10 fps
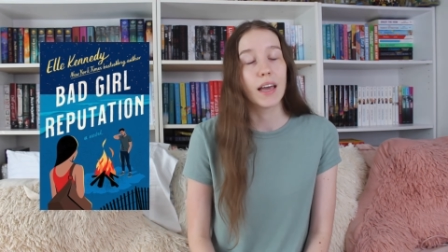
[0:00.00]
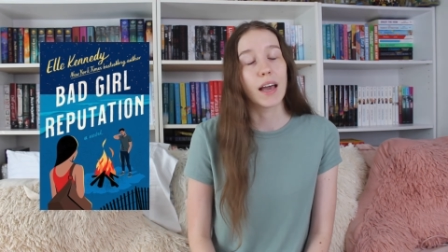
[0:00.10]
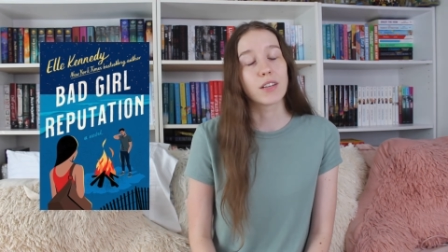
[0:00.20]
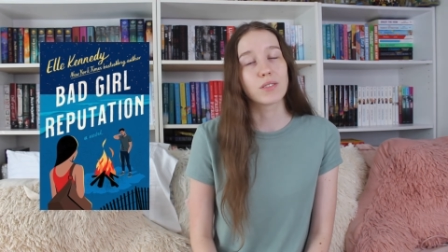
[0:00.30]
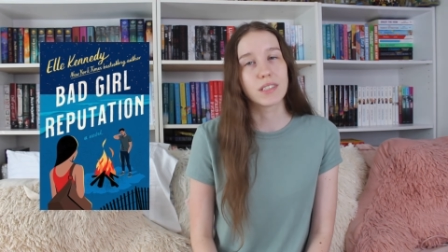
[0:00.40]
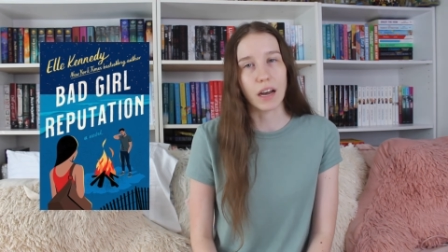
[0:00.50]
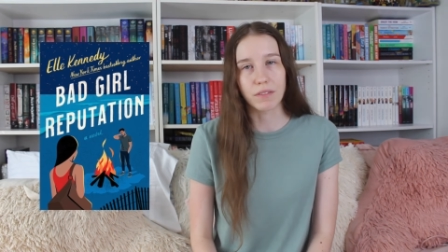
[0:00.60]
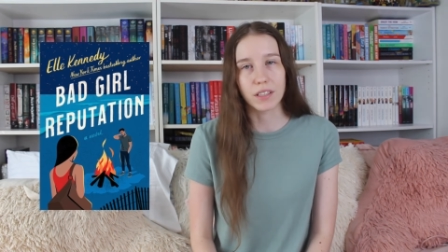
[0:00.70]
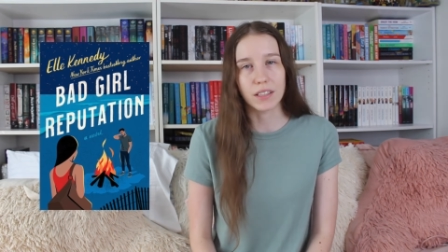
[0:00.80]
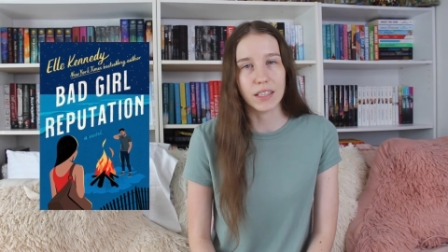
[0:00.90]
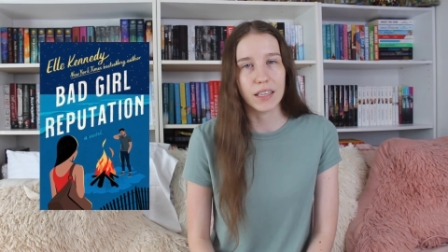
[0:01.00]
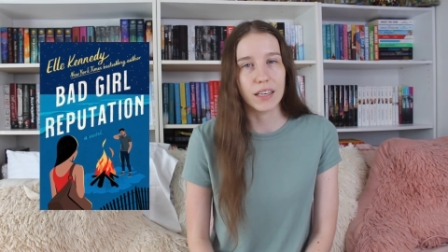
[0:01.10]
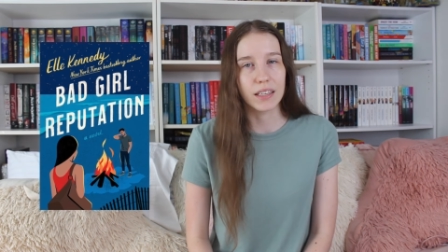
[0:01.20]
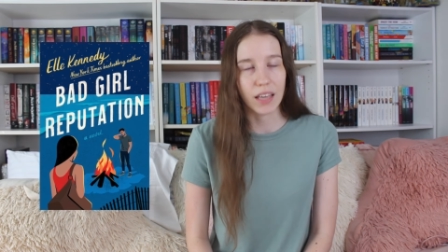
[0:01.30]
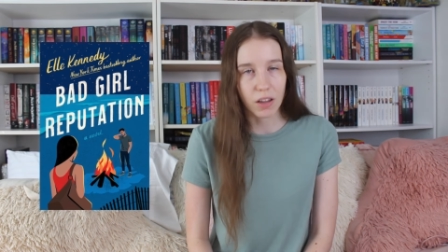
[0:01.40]
And so
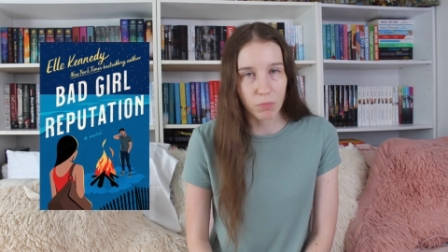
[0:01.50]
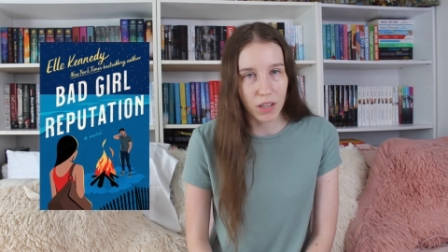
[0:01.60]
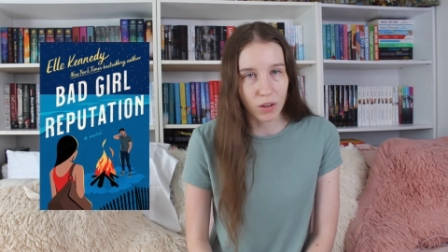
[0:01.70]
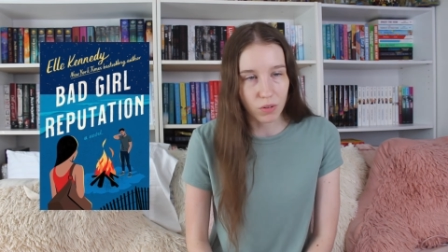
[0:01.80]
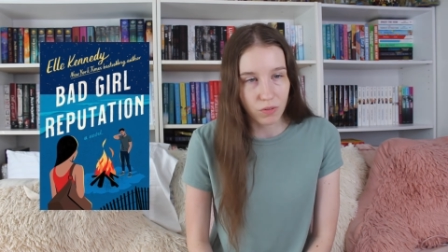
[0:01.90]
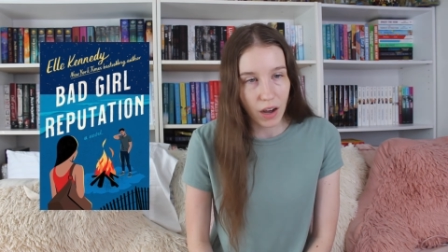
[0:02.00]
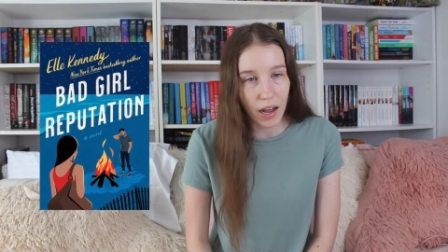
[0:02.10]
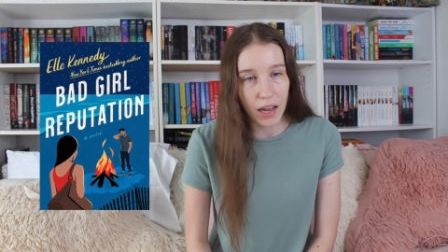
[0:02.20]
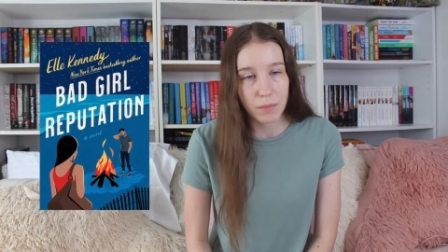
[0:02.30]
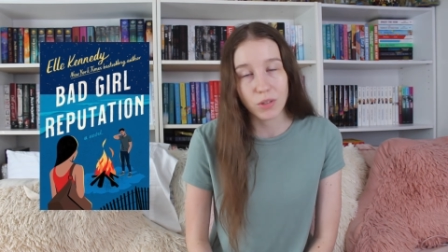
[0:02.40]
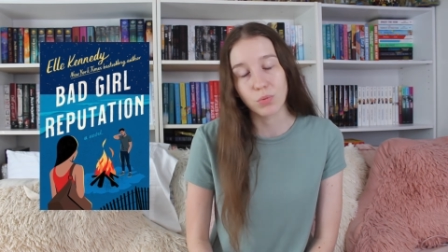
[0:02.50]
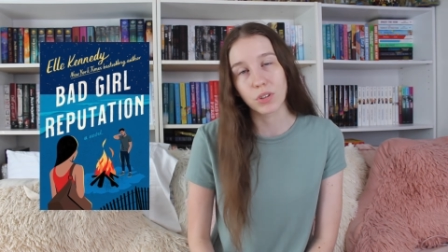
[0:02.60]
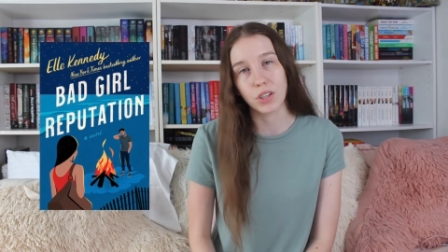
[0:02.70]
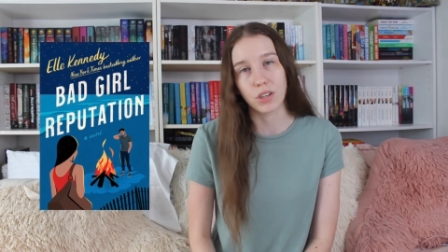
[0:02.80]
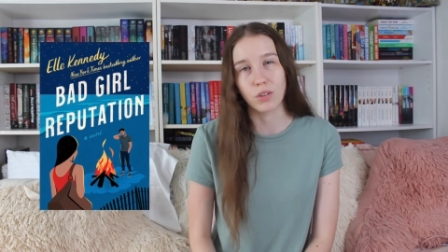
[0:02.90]
definitely gave me those vibes. It was
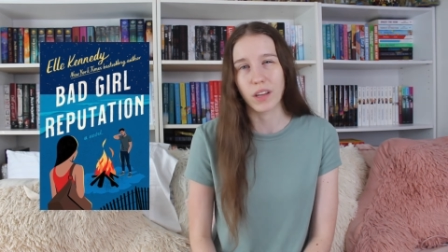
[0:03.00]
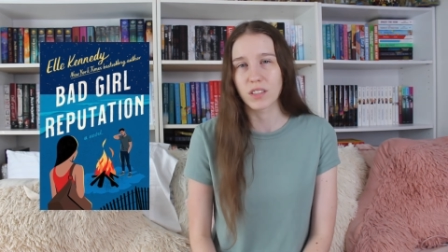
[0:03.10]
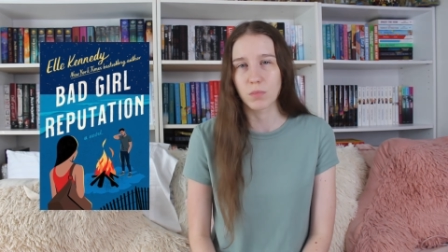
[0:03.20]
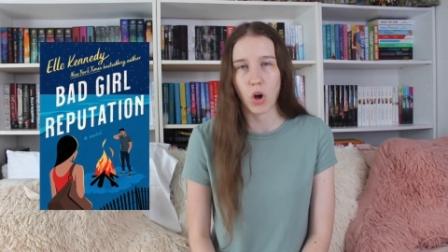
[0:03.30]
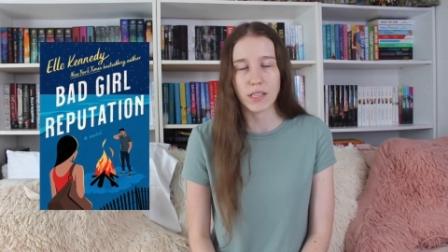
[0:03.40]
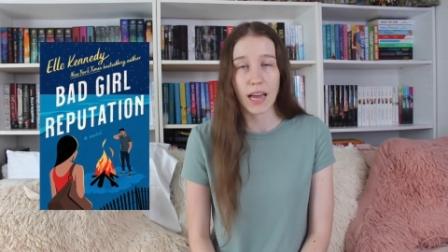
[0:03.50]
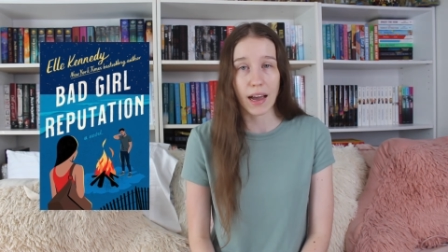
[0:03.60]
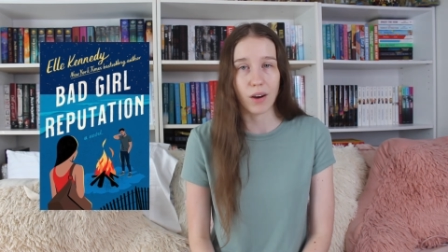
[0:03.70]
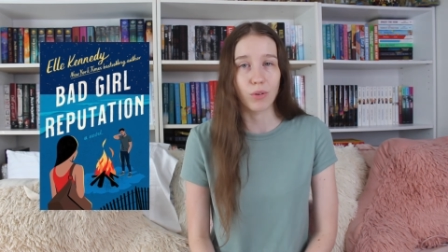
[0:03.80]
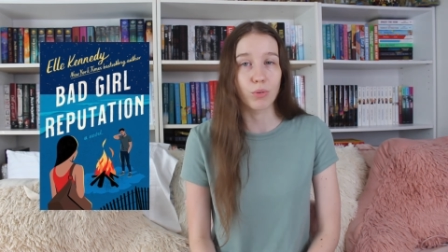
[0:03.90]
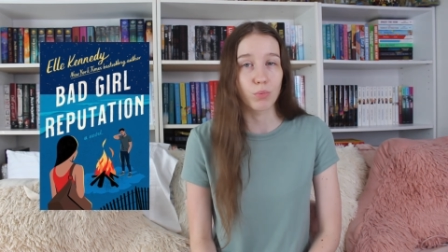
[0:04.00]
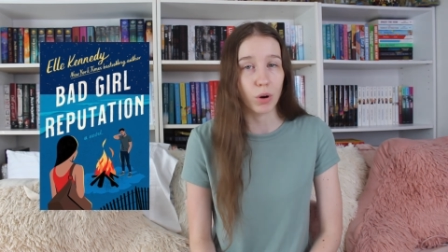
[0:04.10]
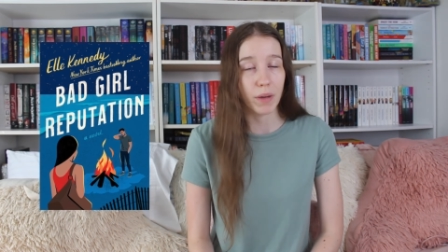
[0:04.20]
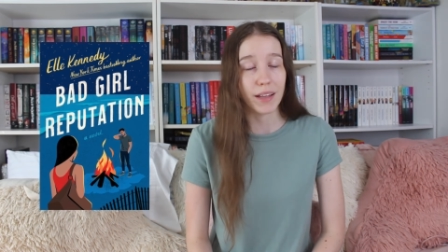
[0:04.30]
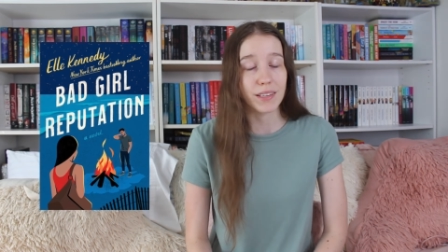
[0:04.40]
really cute, like small town
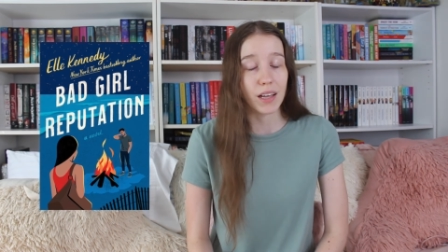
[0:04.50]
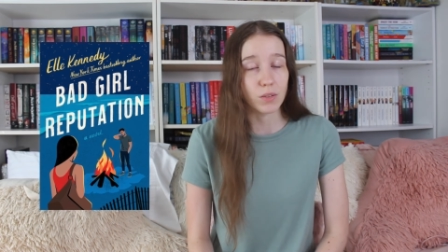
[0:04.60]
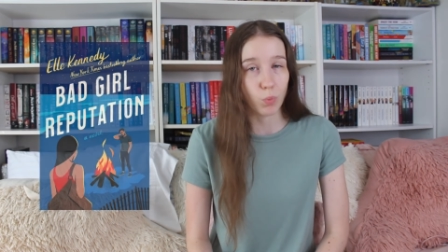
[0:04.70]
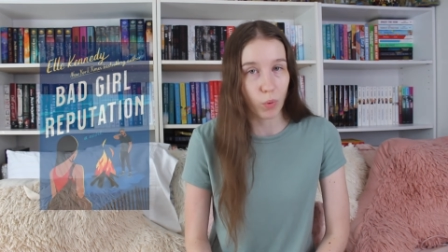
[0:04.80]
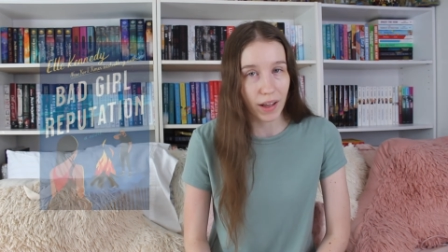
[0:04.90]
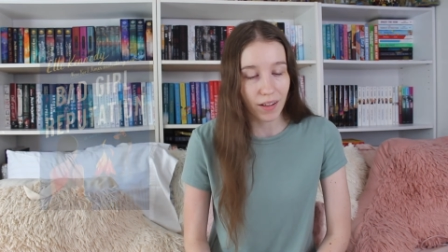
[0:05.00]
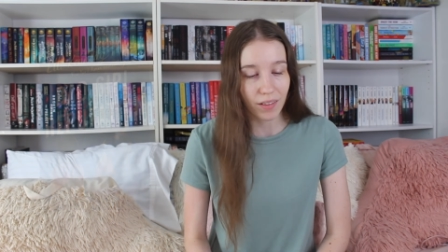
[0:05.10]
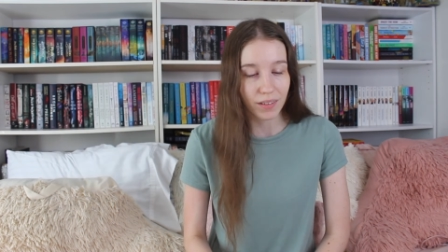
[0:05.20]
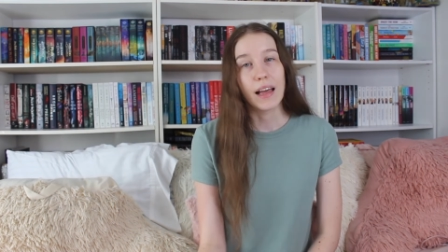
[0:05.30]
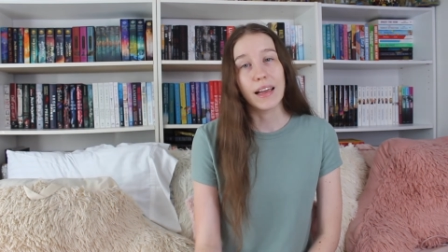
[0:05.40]
romance as well.